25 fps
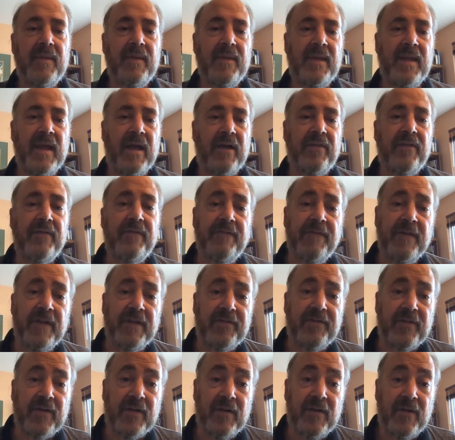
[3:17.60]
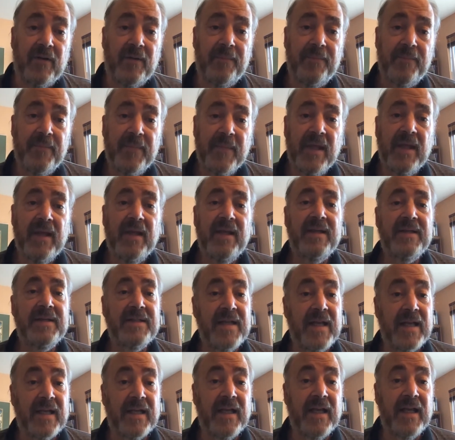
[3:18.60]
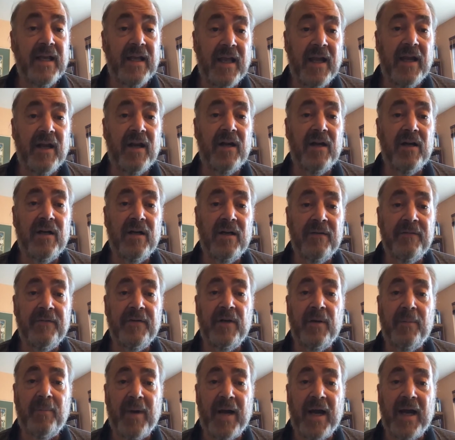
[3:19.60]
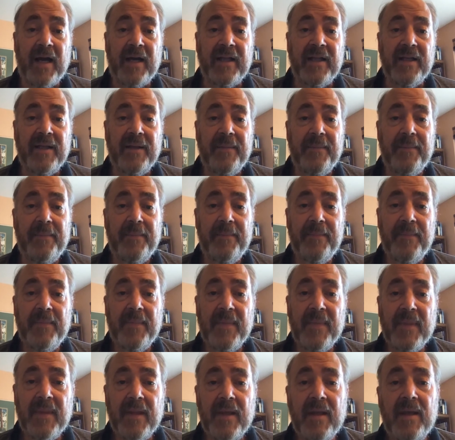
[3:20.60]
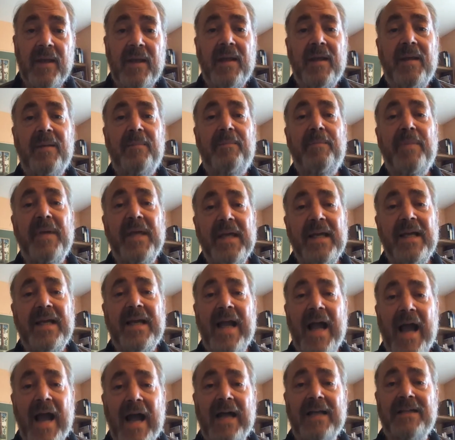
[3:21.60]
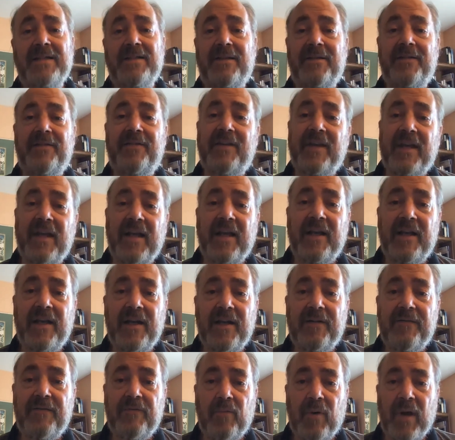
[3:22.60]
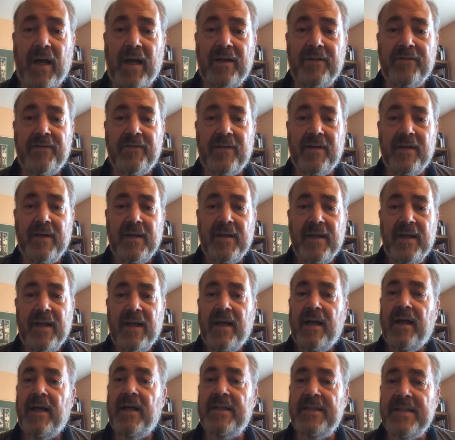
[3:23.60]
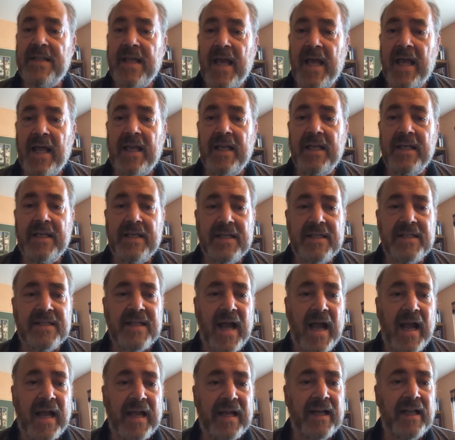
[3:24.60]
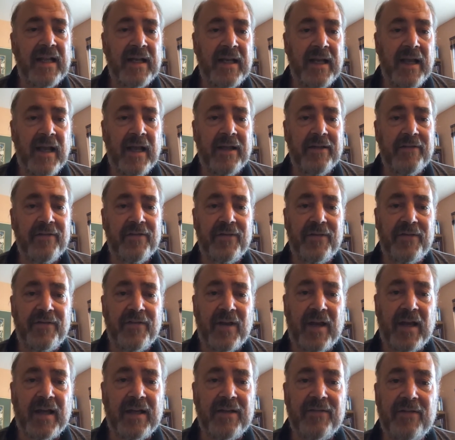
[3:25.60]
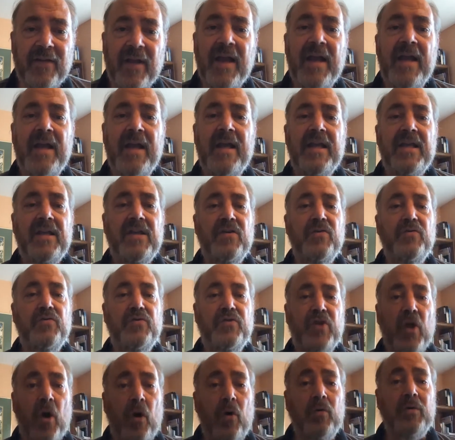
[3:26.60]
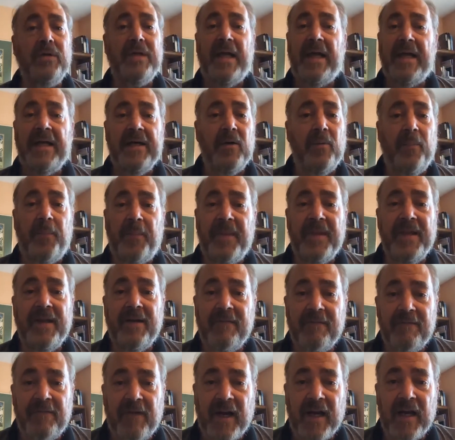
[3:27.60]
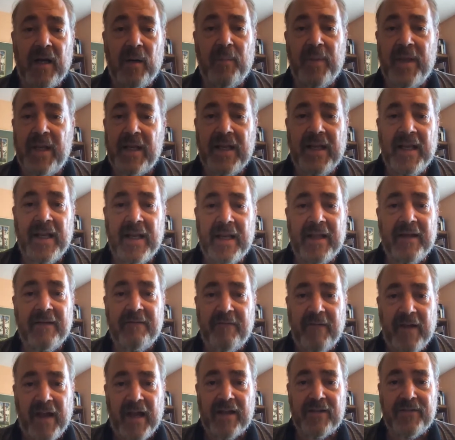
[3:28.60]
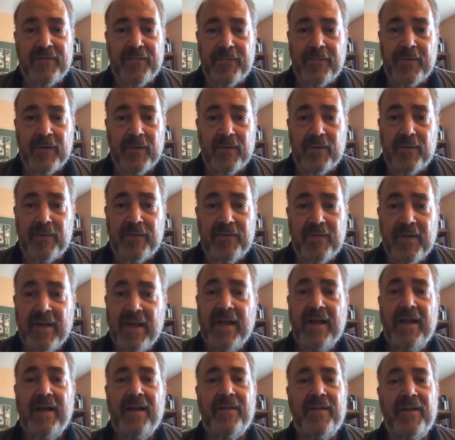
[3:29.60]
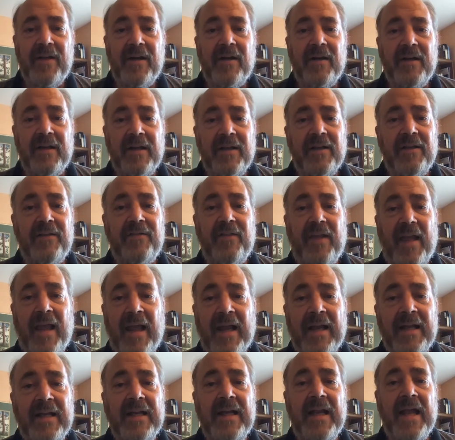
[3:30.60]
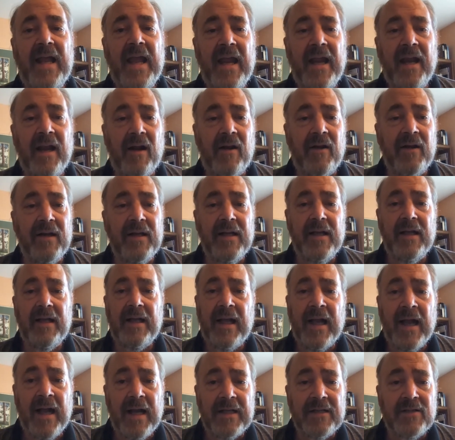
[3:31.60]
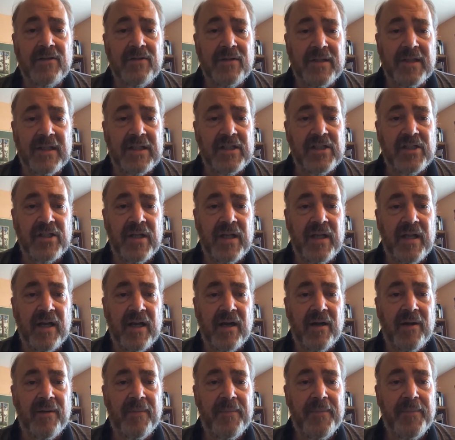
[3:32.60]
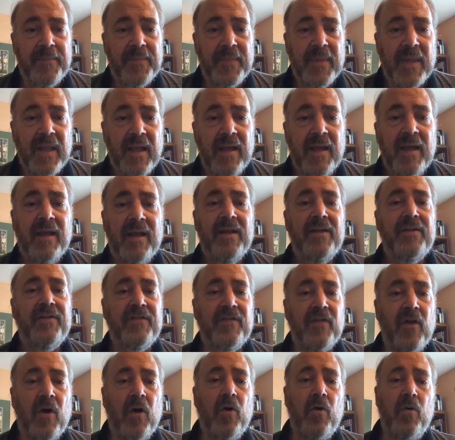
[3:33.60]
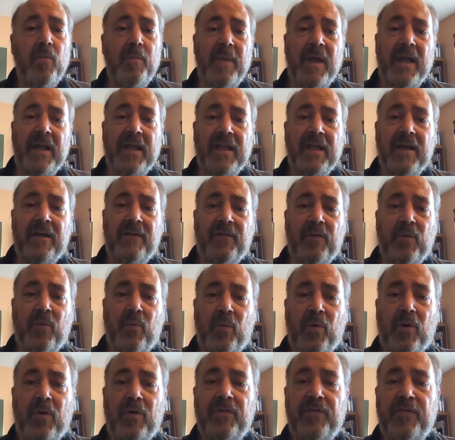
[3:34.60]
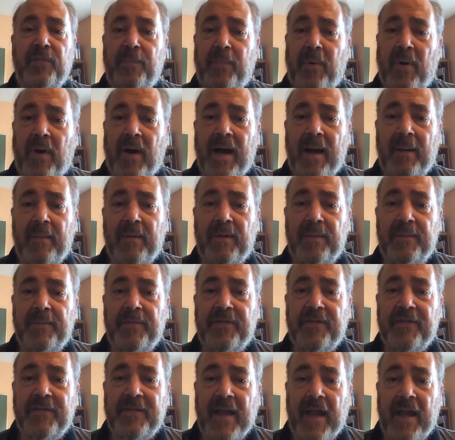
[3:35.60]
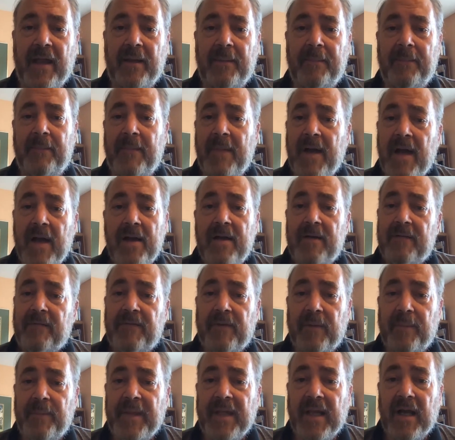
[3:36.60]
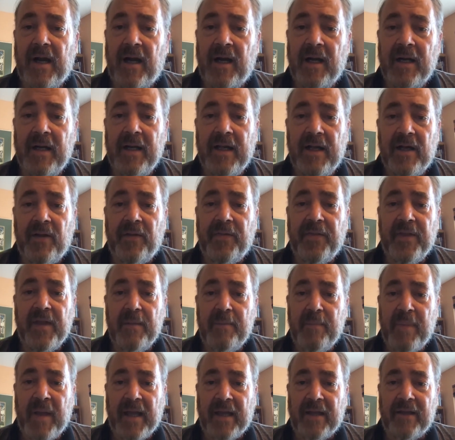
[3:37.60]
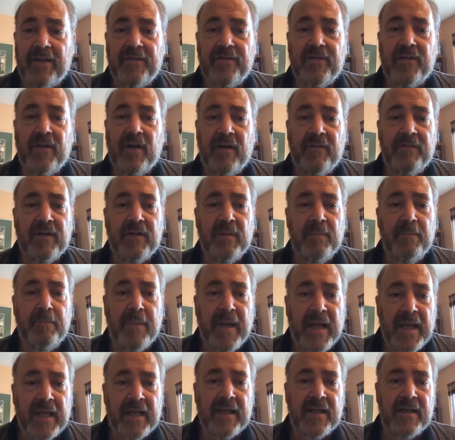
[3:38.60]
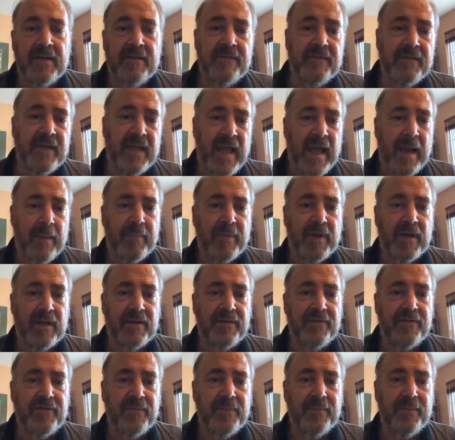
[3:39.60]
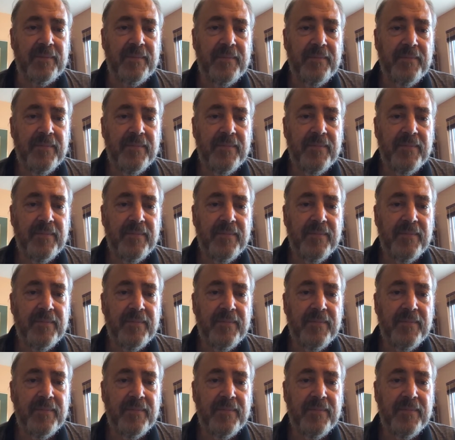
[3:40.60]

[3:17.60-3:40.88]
Now, the physical, taking care of your body. Be conscious to get enough rest. Attend to diet and exercise. You don't help the environment eating fast foods. There is an inherent contradiction there. So many of the world's problems stem from the unhealthy pace of competitive capitalism.